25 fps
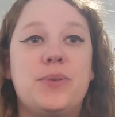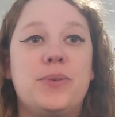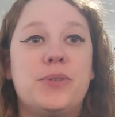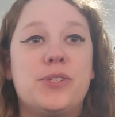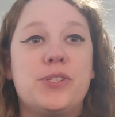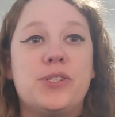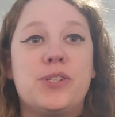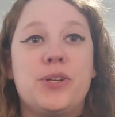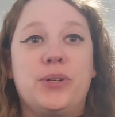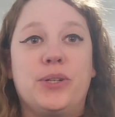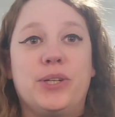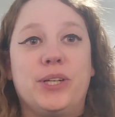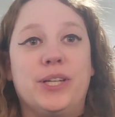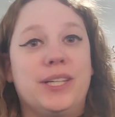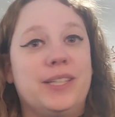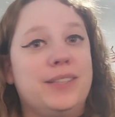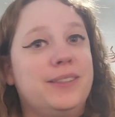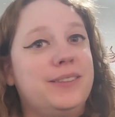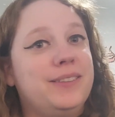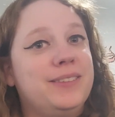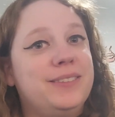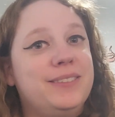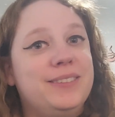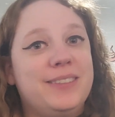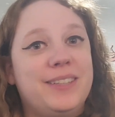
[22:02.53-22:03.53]
was so
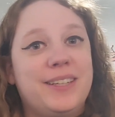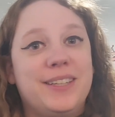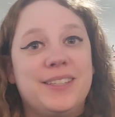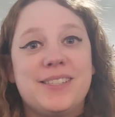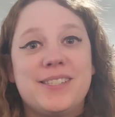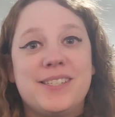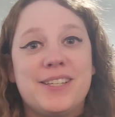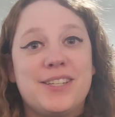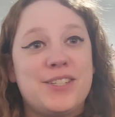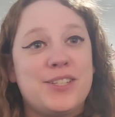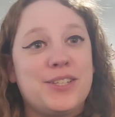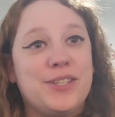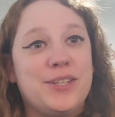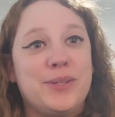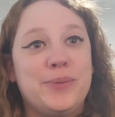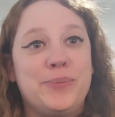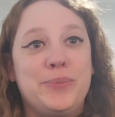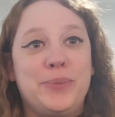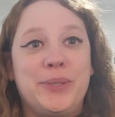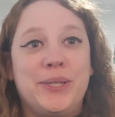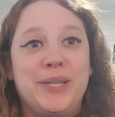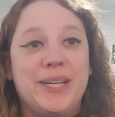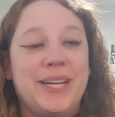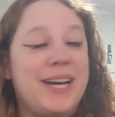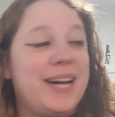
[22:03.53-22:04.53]
good. It's such a
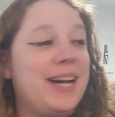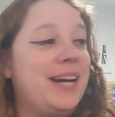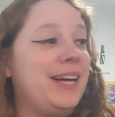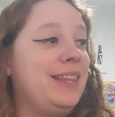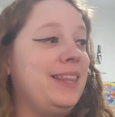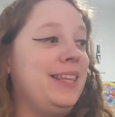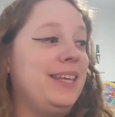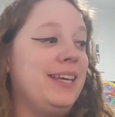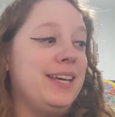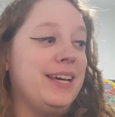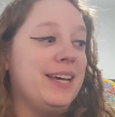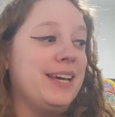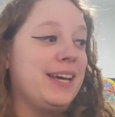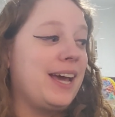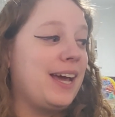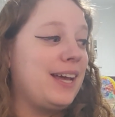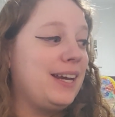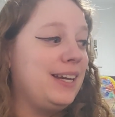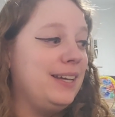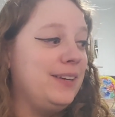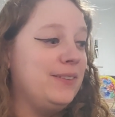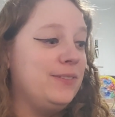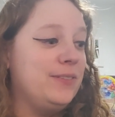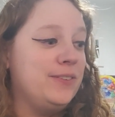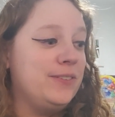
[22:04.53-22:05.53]
good book. I think I
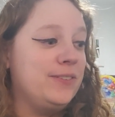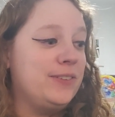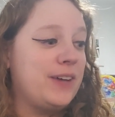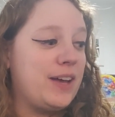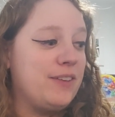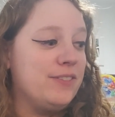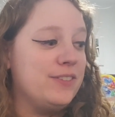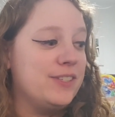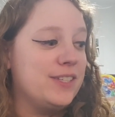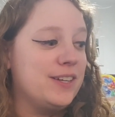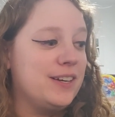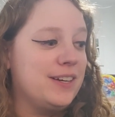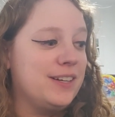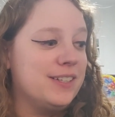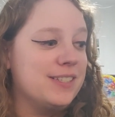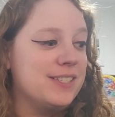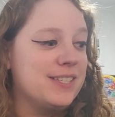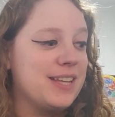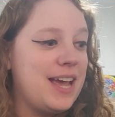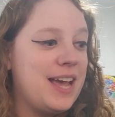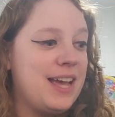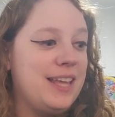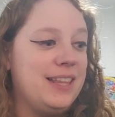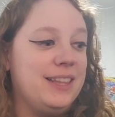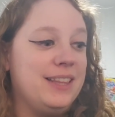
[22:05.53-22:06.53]
got to give it 5
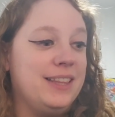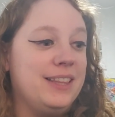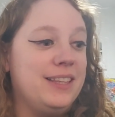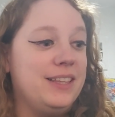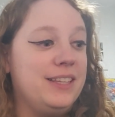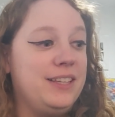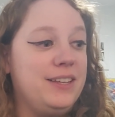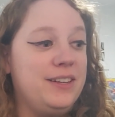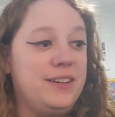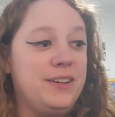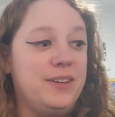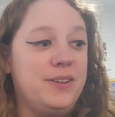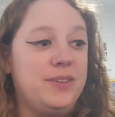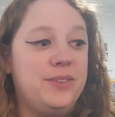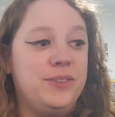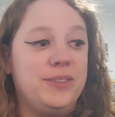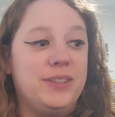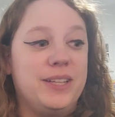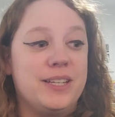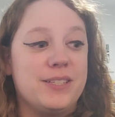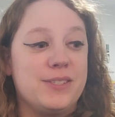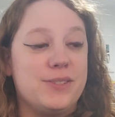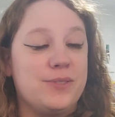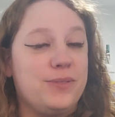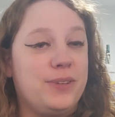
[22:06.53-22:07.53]
stars, and
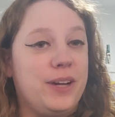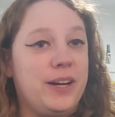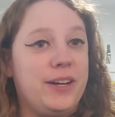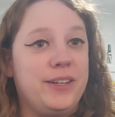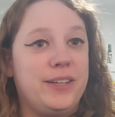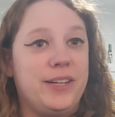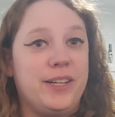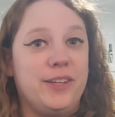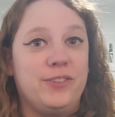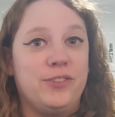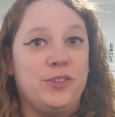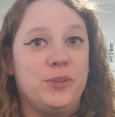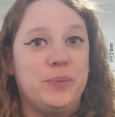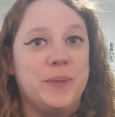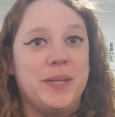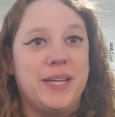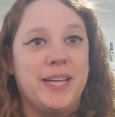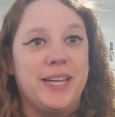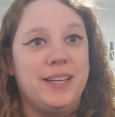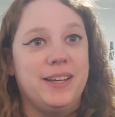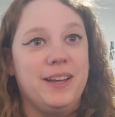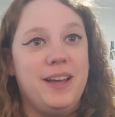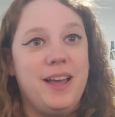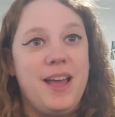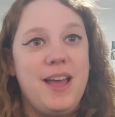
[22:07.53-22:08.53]
that's a rarity for
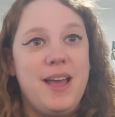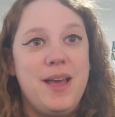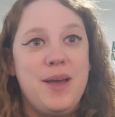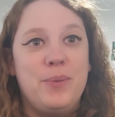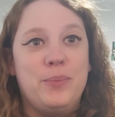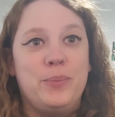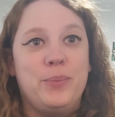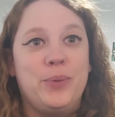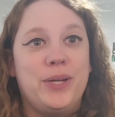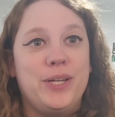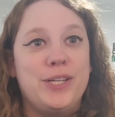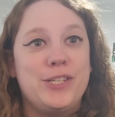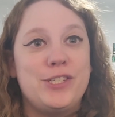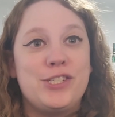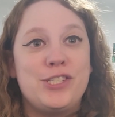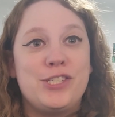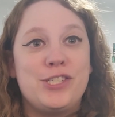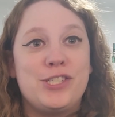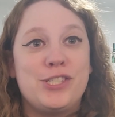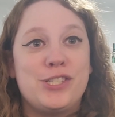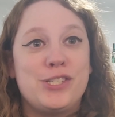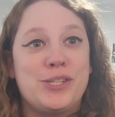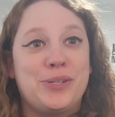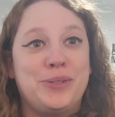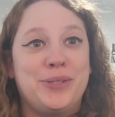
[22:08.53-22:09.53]
me, but
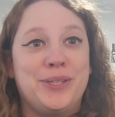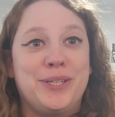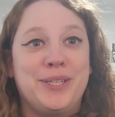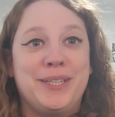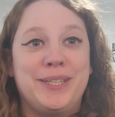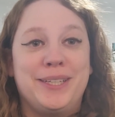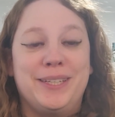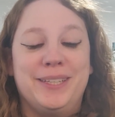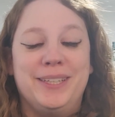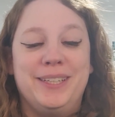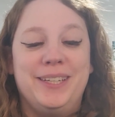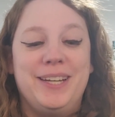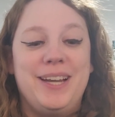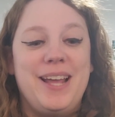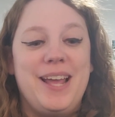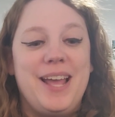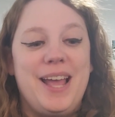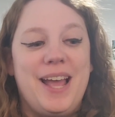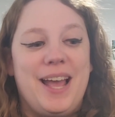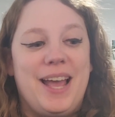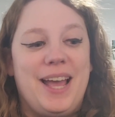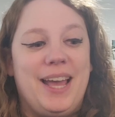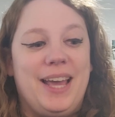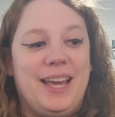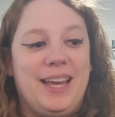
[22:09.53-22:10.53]
it's just so good,
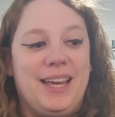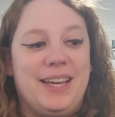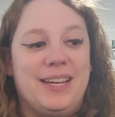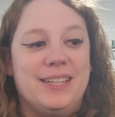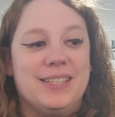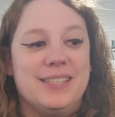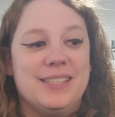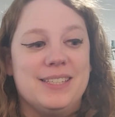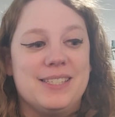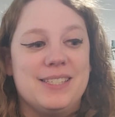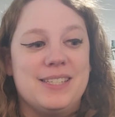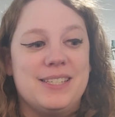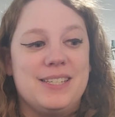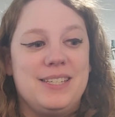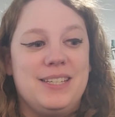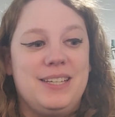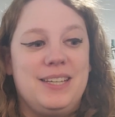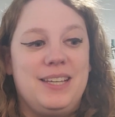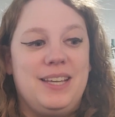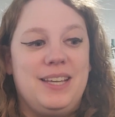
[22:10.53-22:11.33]
and